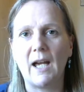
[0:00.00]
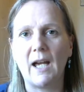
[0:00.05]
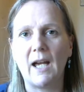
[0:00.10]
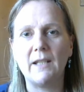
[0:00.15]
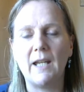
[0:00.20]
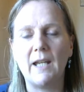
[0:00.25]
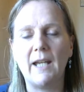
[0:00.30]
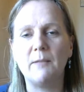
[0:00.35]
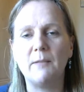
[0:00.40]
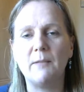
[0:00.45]

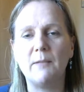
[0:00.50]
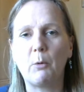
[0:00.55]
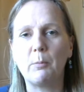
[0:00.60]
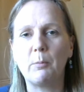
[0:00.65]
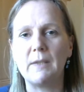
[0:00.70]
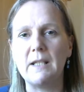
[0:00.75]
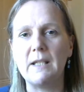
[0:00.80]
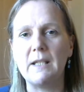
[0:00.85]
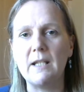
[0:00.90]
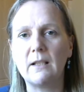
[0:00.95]
and then
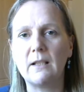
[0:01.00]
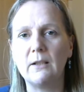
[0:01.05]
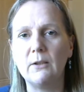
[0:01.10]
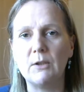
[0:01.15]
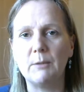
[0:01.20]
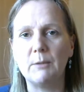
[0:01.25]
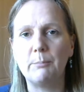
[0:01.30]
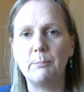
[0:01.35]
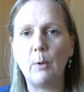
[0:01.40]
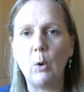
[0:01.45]
probably
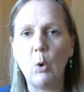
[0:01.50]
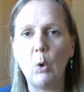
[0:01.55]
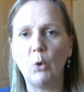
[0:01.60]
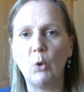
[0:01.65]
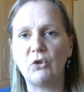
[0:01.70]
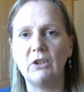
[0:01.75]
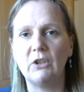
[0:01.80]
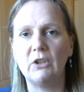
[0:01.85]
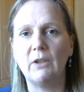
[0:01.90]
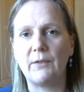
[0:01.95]
include a
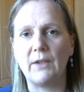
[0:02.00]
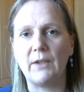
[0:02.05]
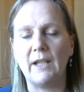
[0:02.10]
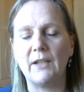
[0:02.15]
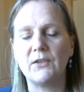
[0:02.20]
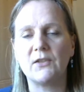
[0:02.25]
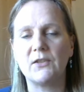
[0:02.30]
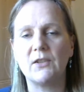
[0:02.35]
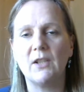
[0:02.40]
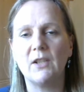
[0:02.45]
portion of
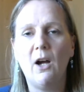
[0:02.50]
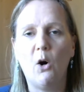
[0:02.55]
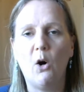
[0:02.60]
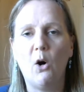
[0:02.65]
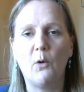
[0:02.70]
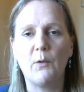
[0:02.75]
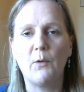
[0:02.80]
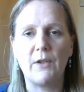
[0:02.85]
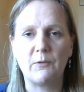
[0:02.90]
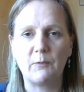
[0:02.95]
this
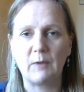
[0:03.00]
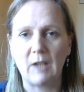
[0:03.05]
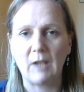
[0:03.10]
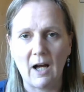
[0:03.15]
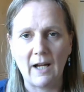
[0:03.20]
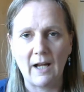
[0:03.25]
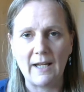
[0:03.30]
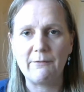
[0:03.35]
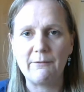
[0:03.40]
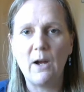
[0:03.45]
or this
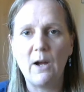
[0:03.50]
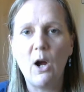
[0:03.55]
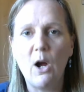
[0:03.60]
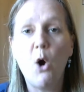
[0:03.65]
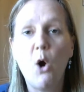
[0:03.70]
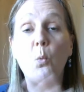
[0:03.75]
live